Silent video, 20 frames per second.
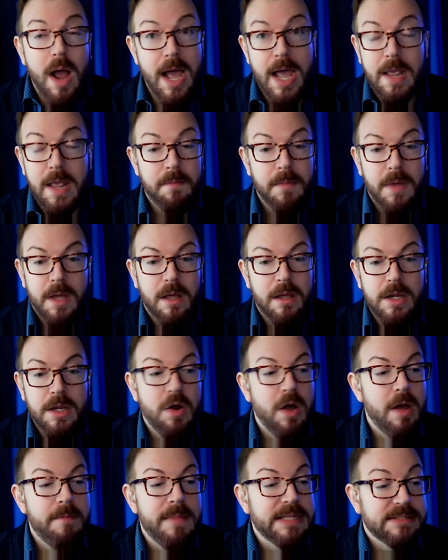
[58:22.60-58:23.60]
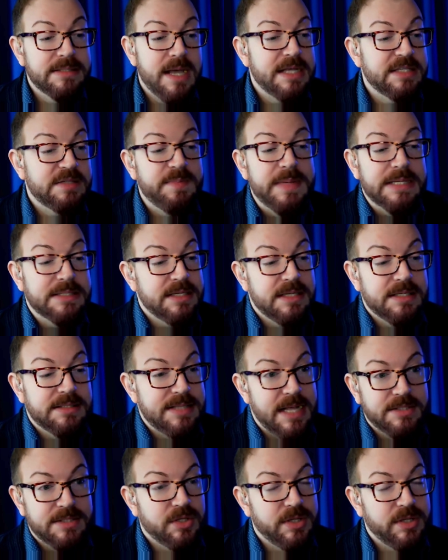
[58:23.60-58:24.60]
I'm a mid-sized business
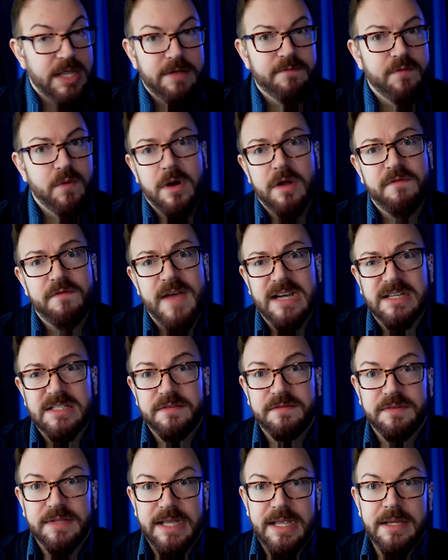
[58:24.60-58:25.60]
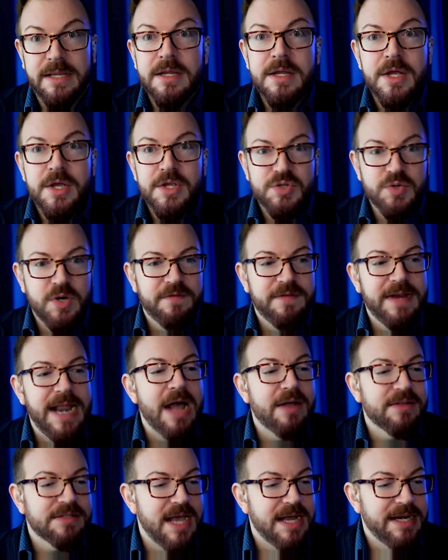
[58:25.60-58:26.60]
that's looking for effectively sort of an
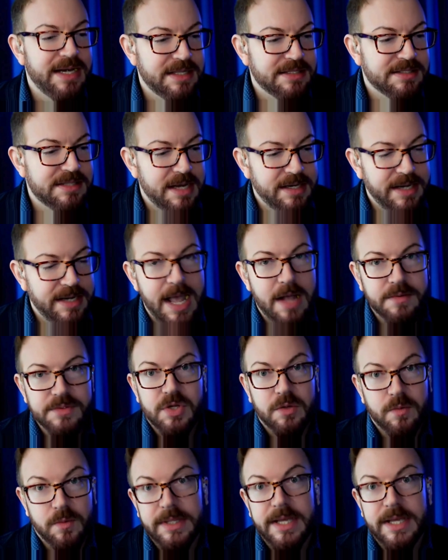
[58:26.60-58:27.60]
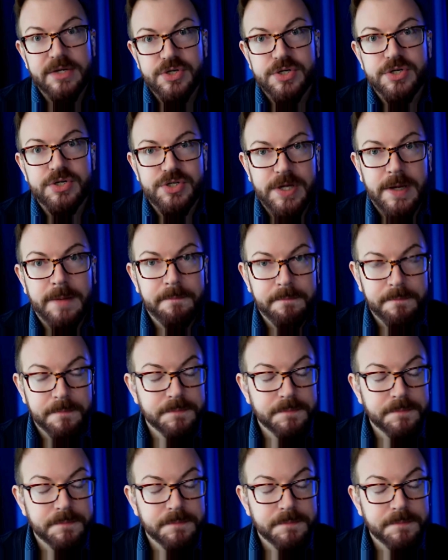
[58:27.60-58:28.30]
outside inside counsel relationship.